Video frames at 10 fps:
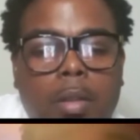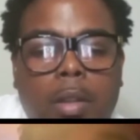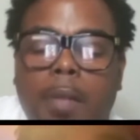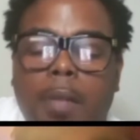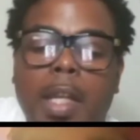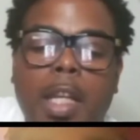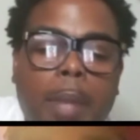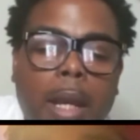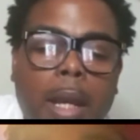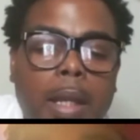So if
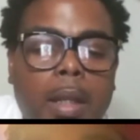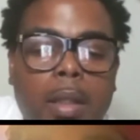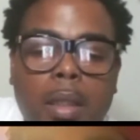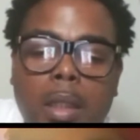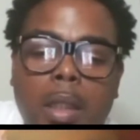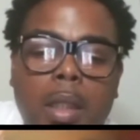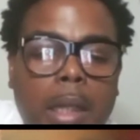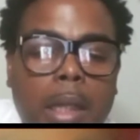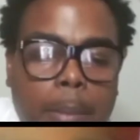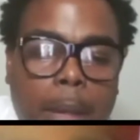anybody in the hood,
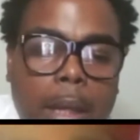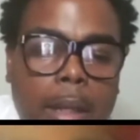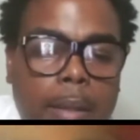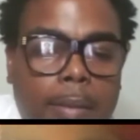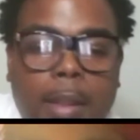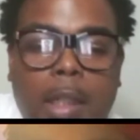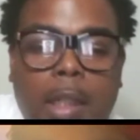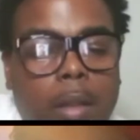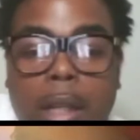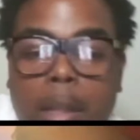anybody in the city,
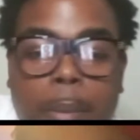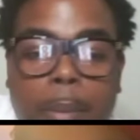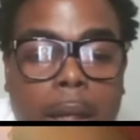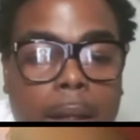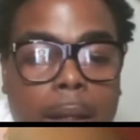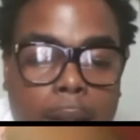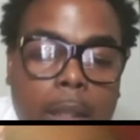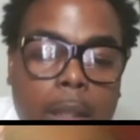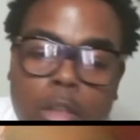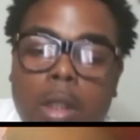or anybody in the
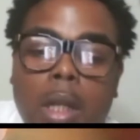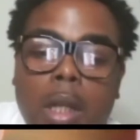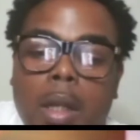country,